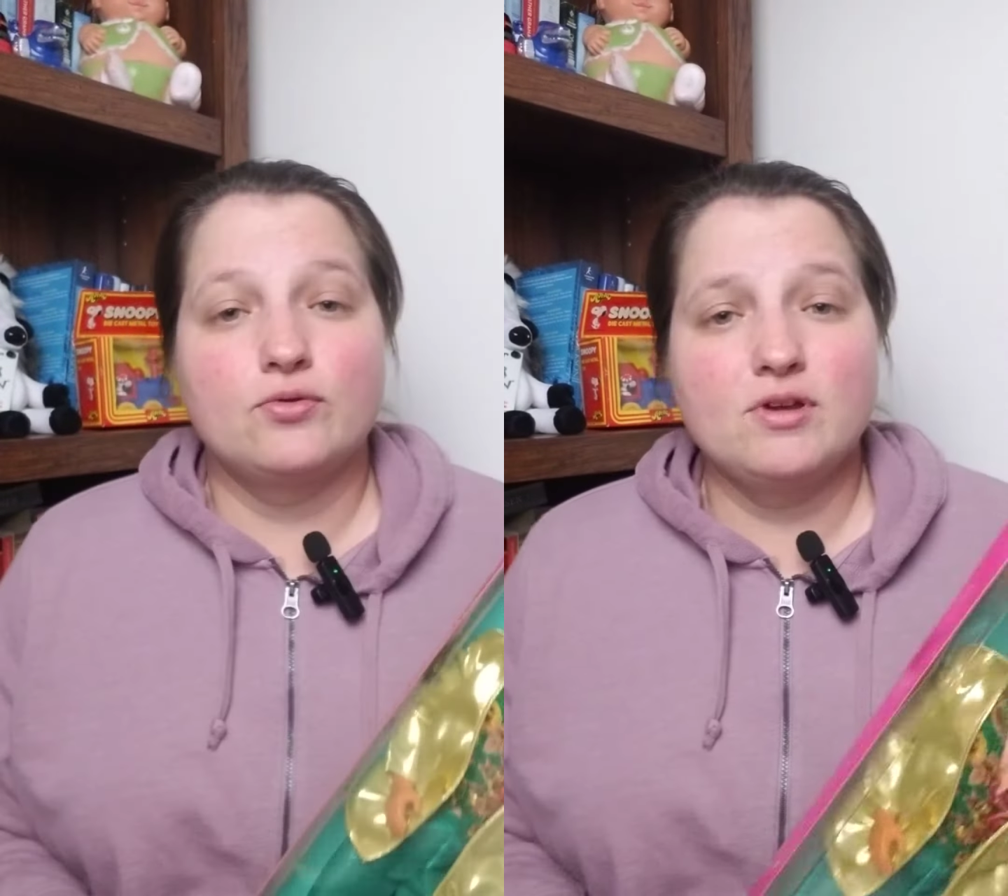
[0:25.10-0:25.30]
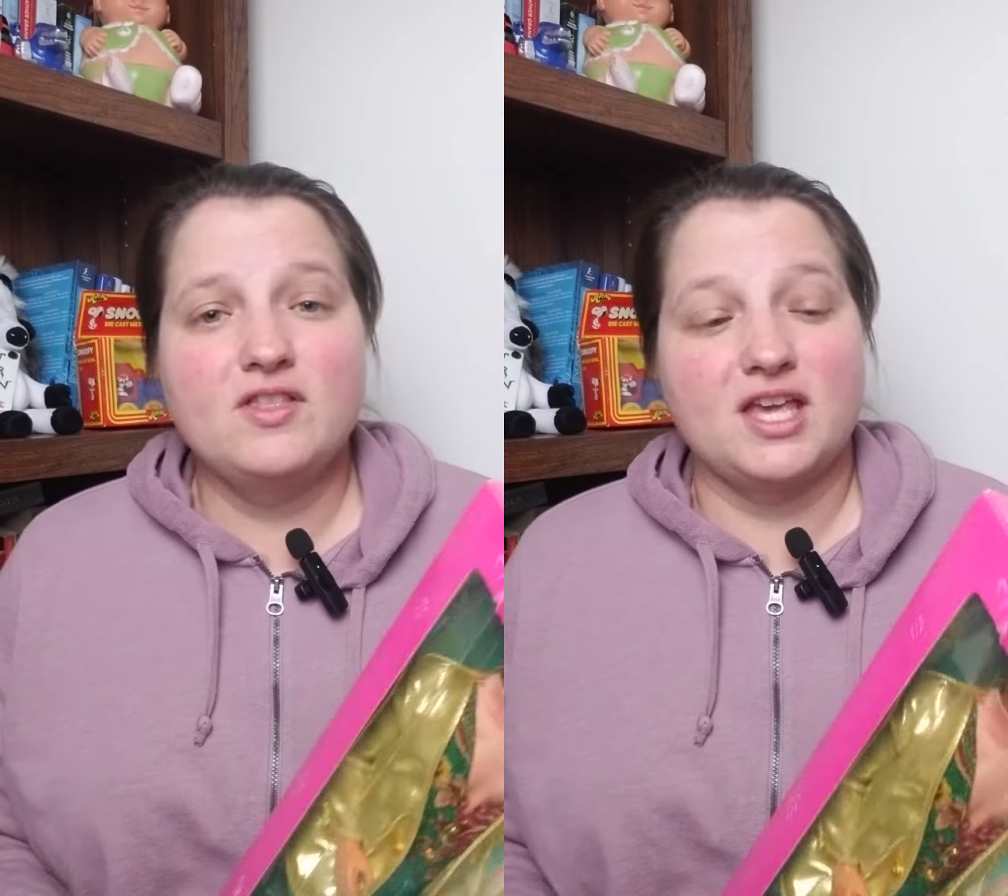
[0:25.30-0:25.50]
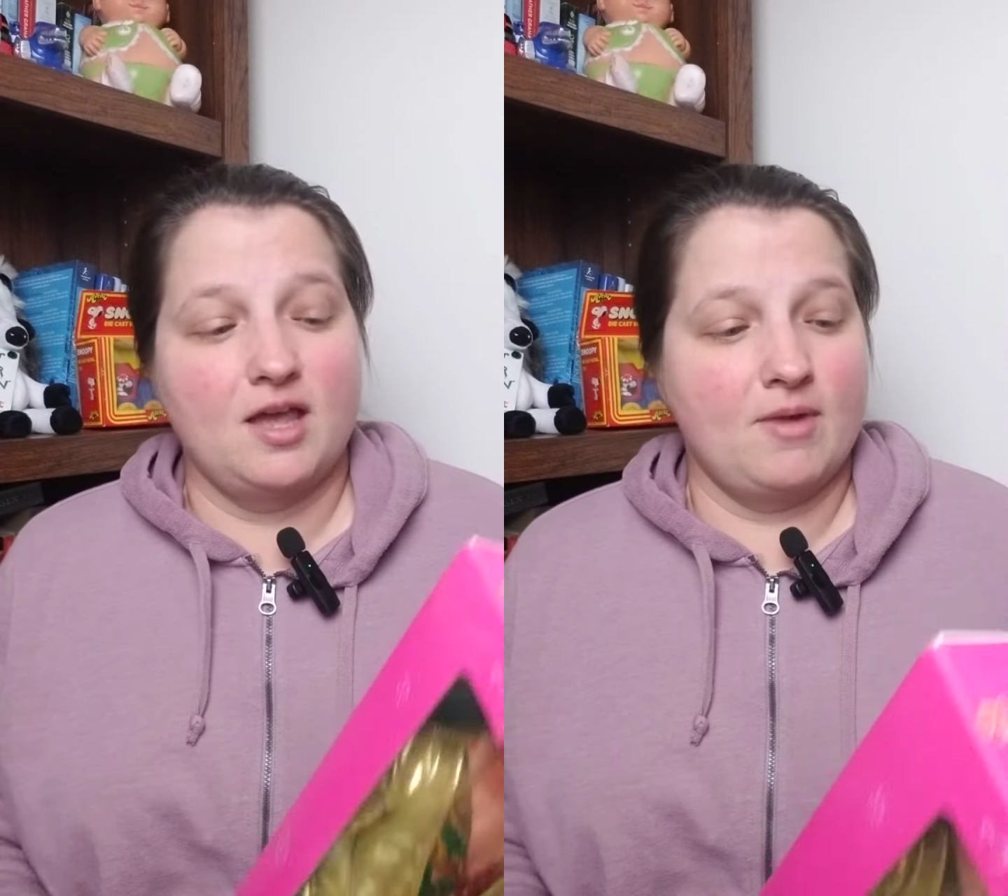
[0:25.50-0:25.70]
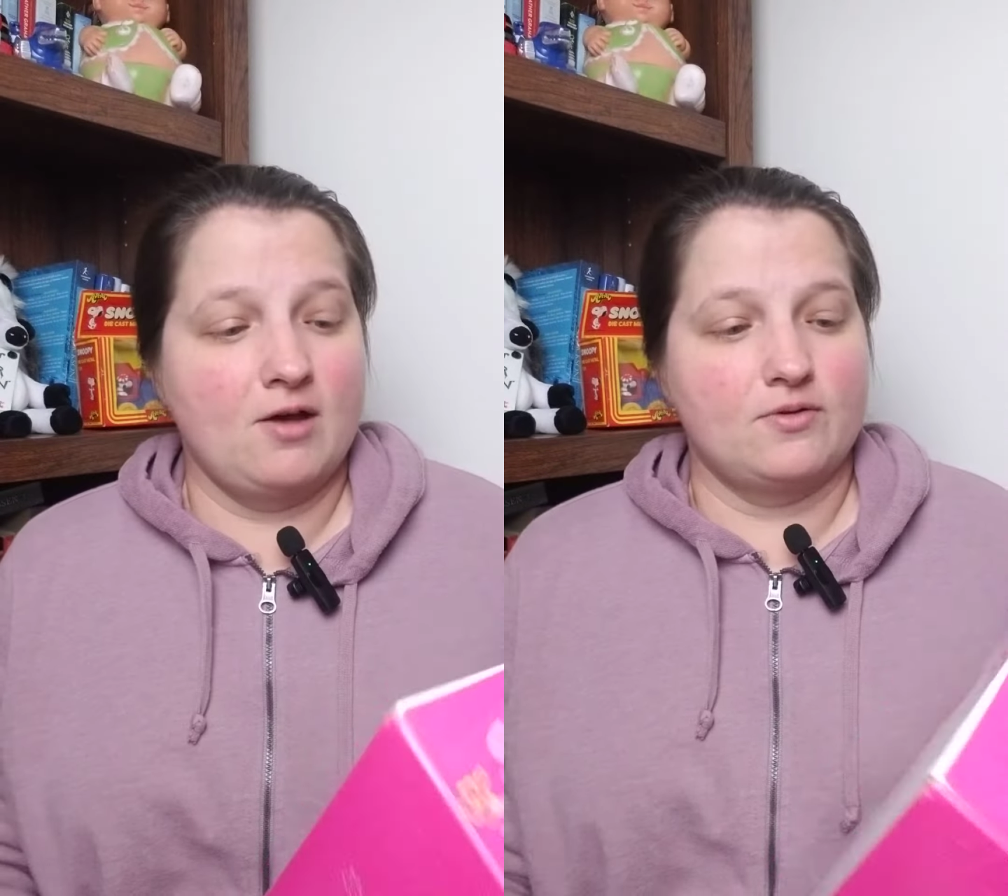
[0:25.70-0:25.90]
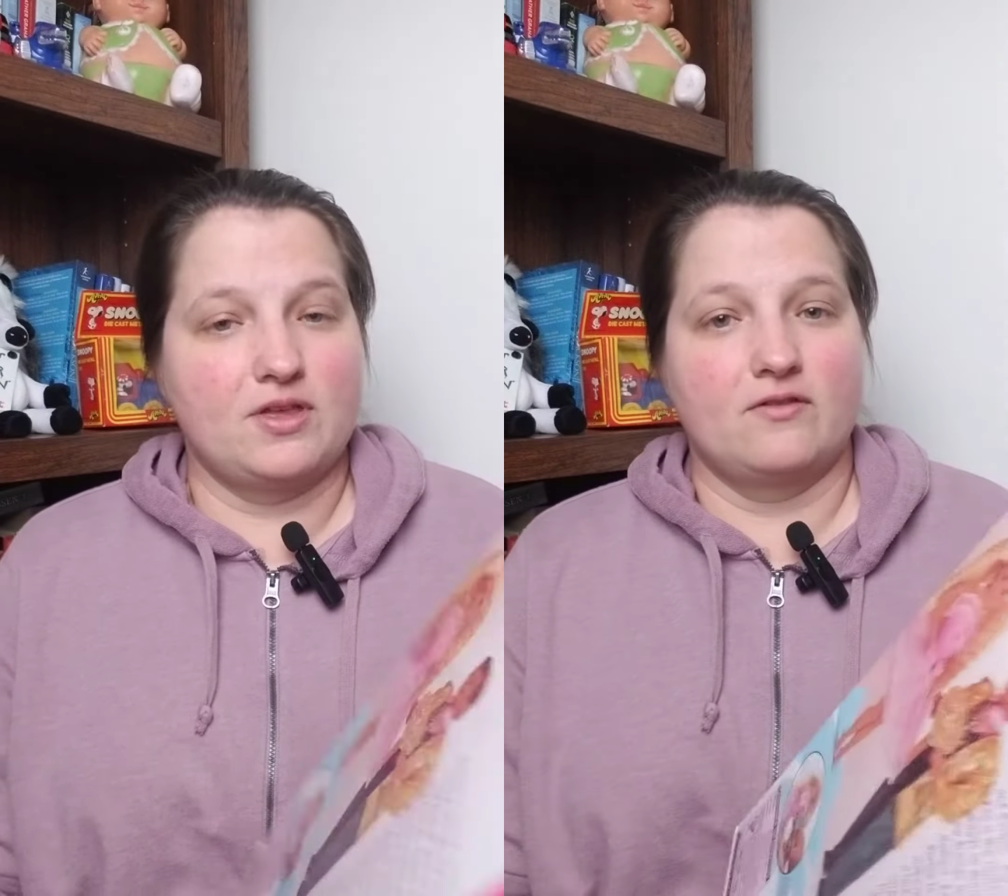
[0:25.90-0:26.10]
three that came
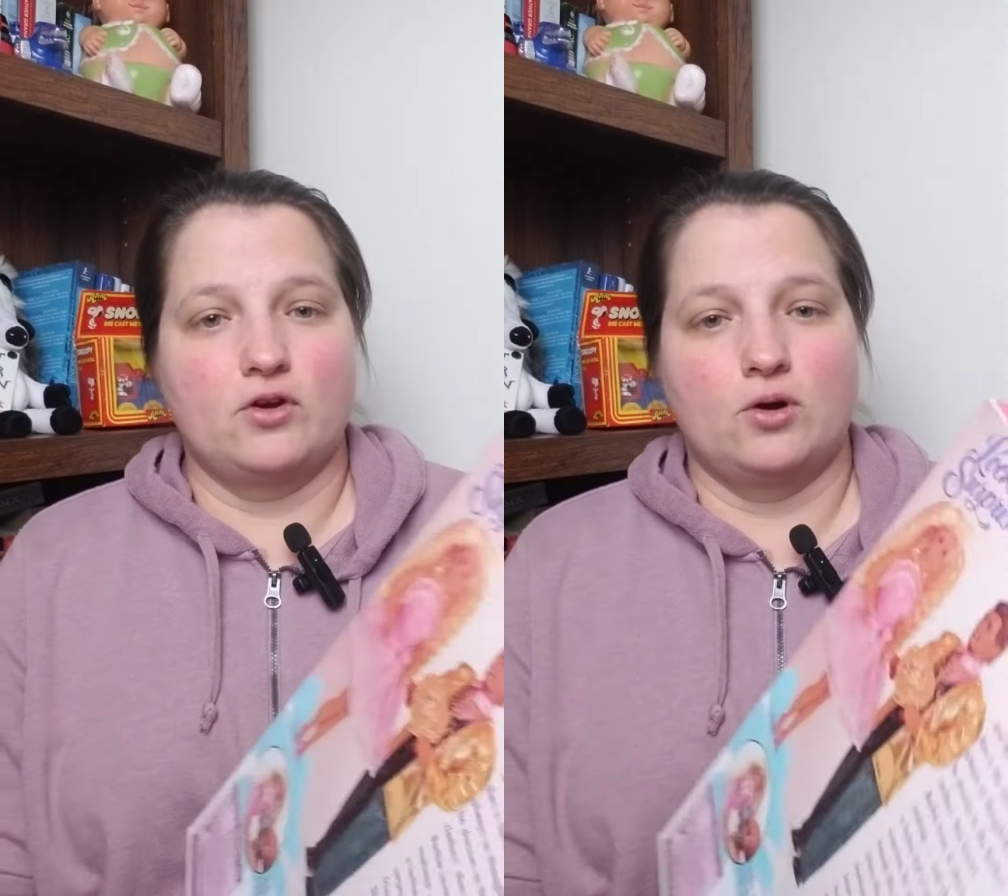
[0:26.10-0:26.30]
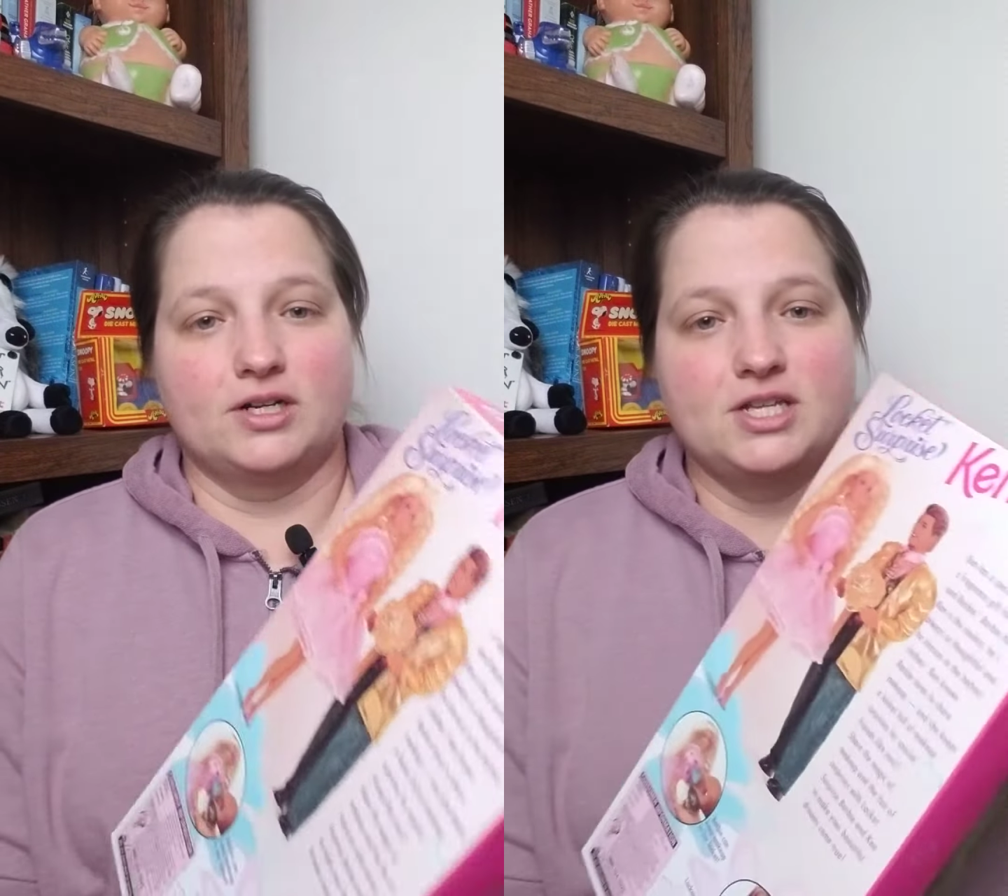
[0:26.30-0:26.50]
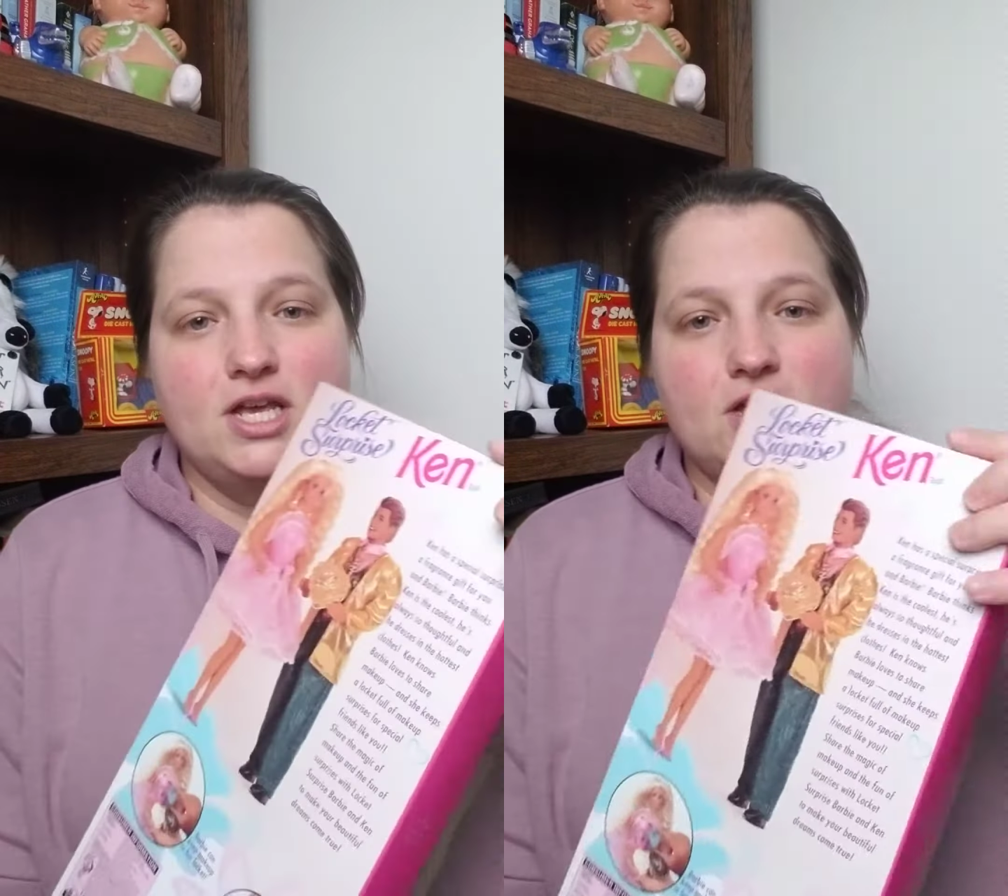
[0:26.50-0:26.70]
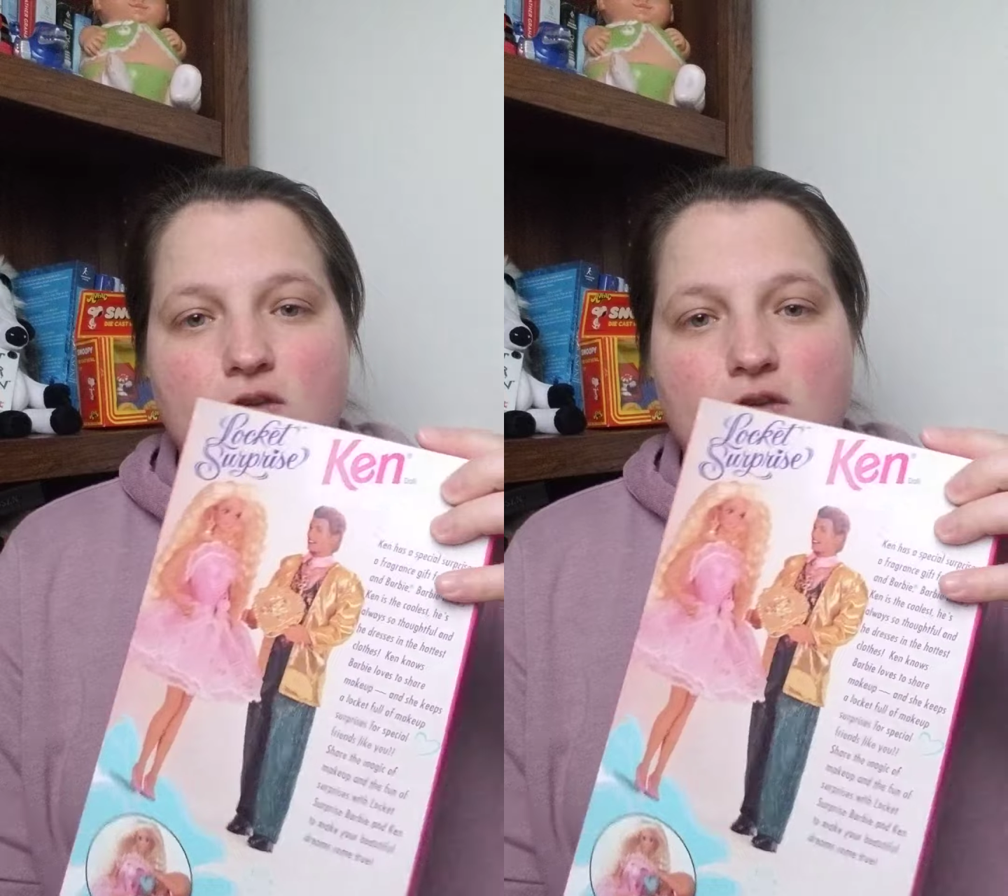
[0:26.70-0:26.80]
out with it, of course.